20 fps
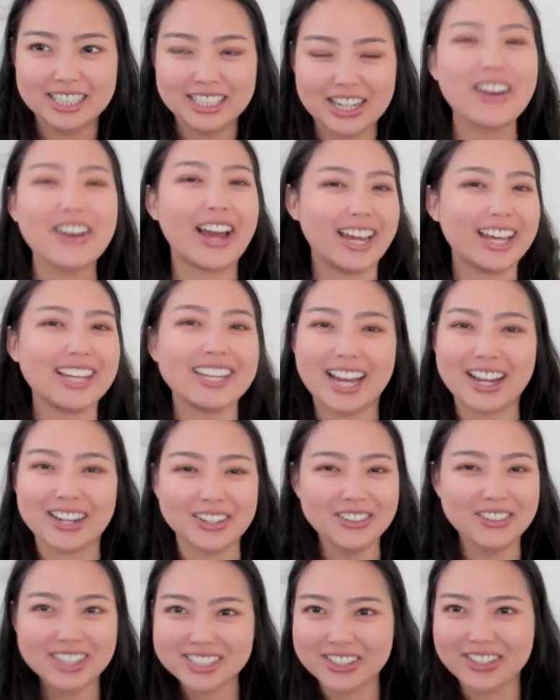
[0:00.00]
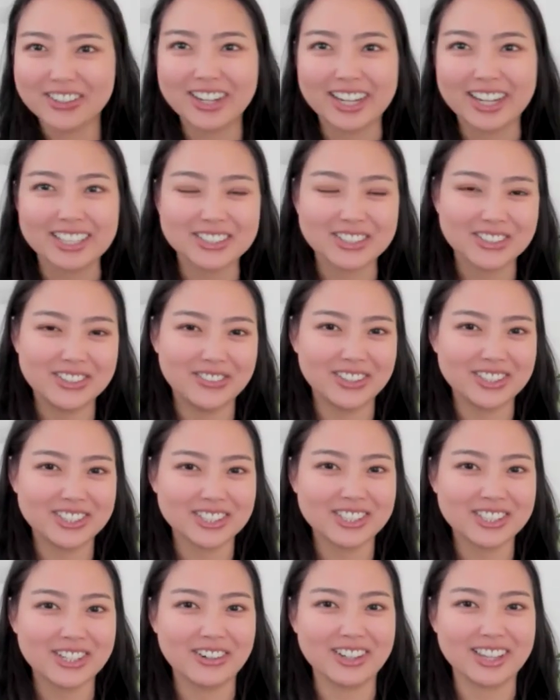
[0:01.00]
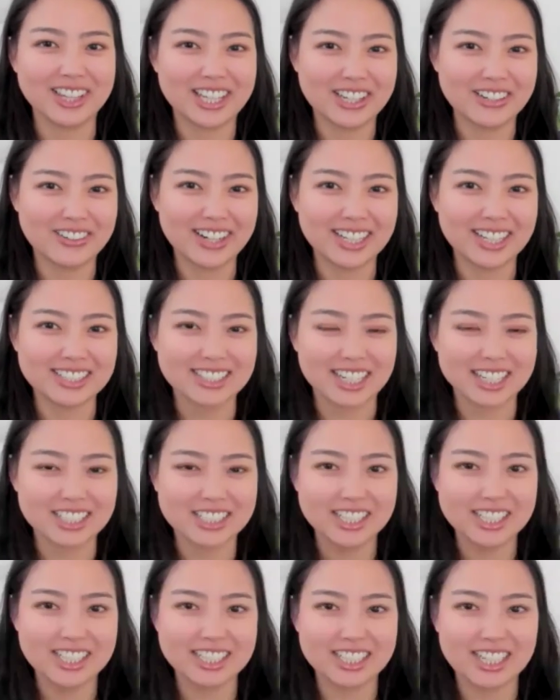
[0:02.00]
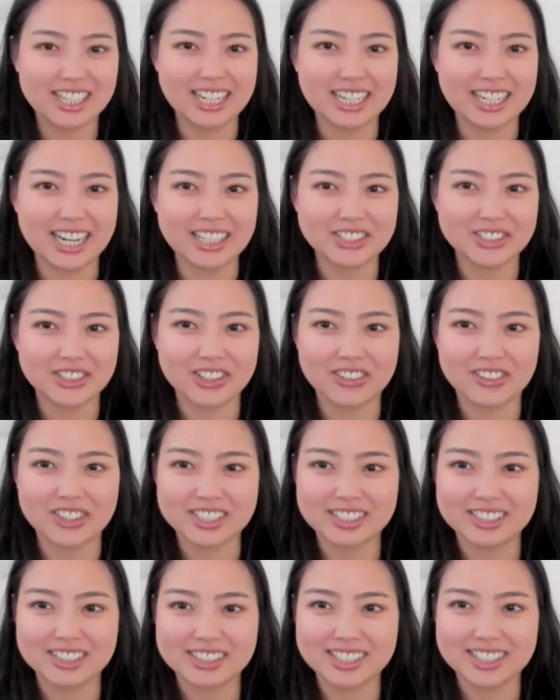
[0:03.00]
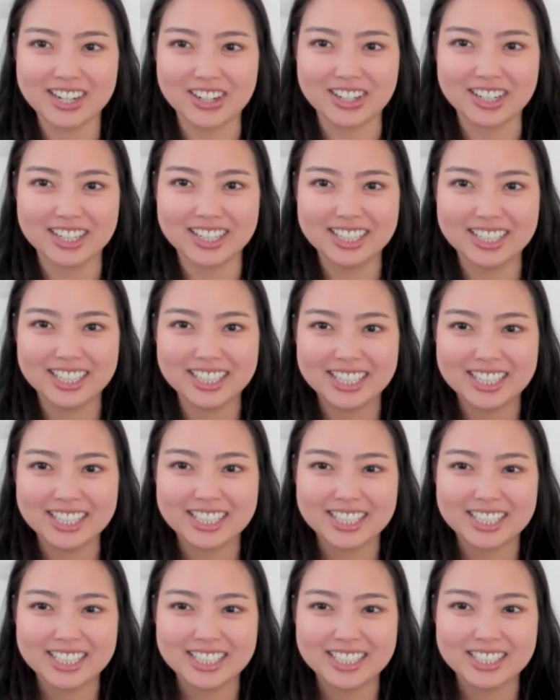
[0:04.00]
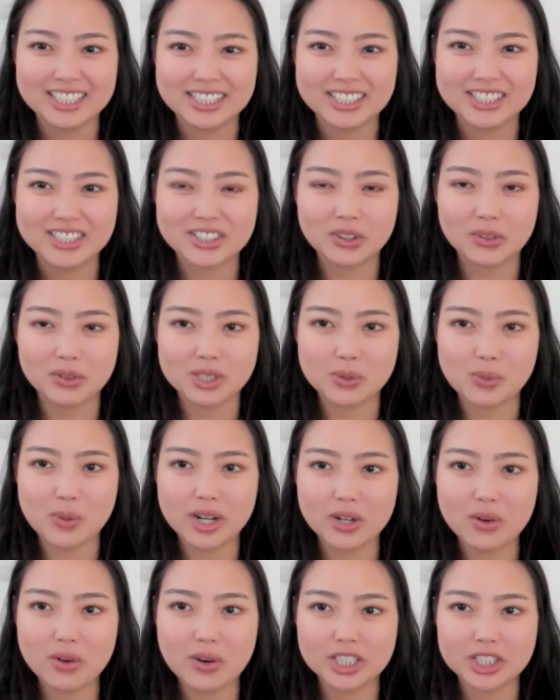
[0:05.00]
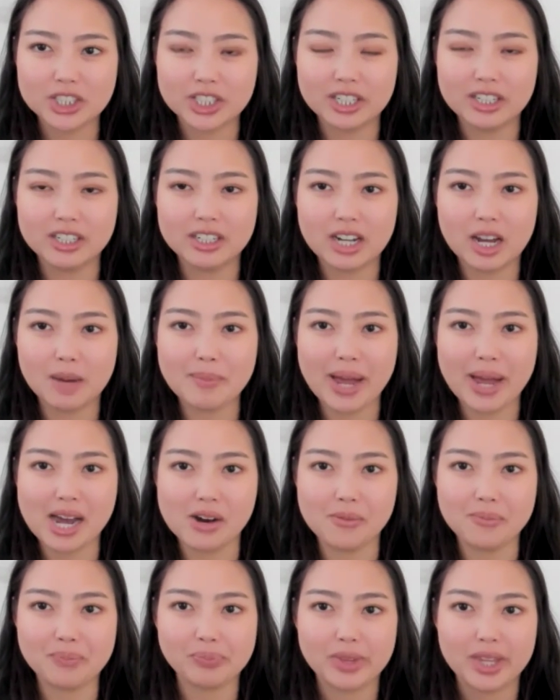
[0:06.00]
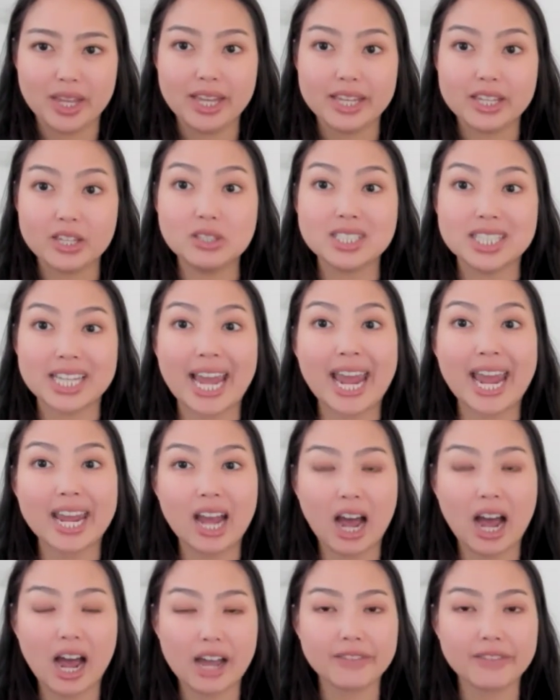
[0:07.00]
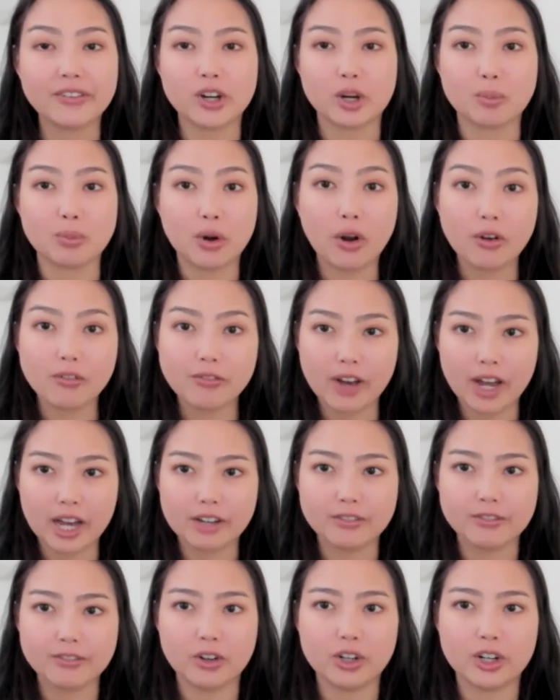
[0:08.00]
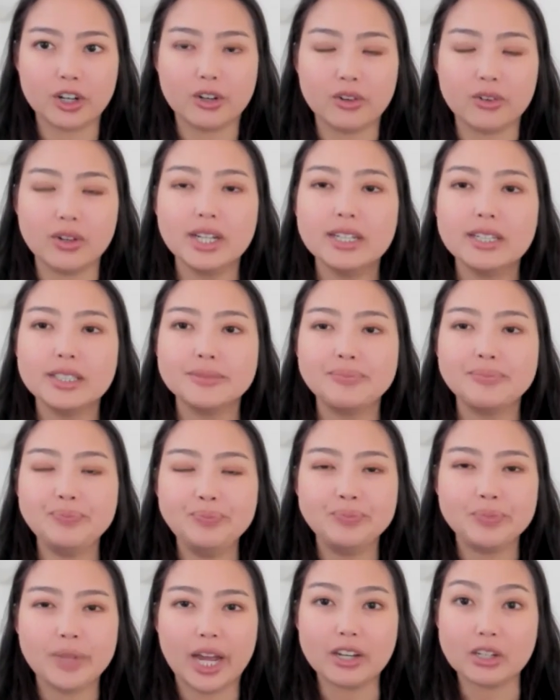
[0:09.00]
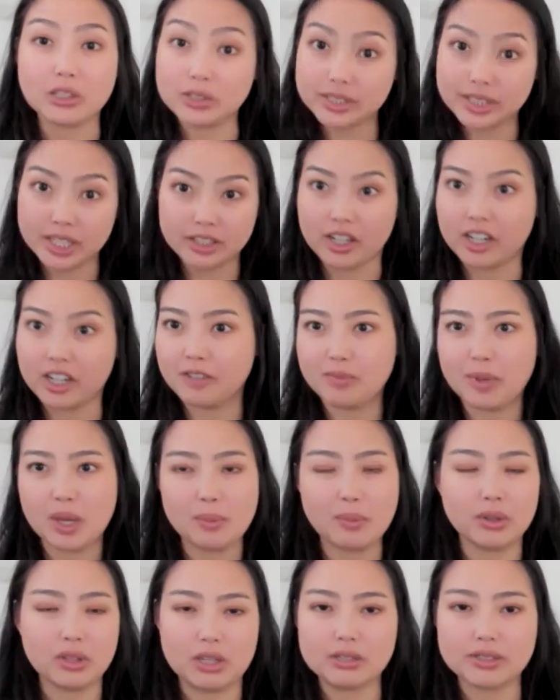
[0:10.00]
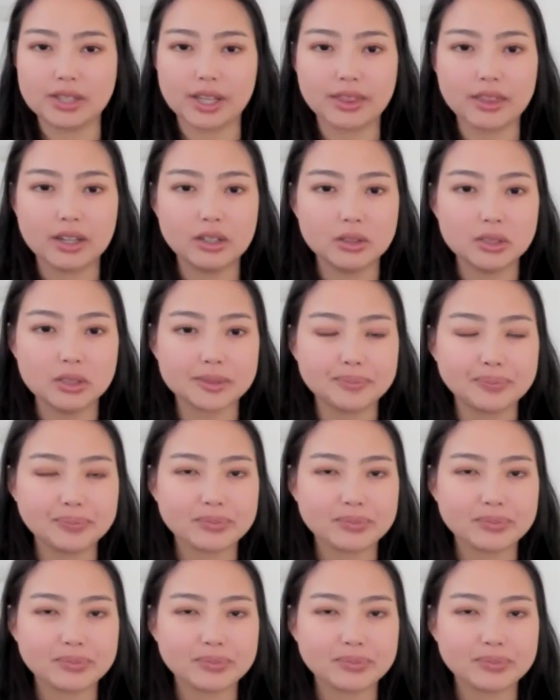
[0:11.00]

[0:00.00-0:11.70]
Okay, yeah, no worries. Okay, so let's just go to the Q&A section and answer the questions there. So there was one question about using AI for your profile photo, and you see a lot of people using those.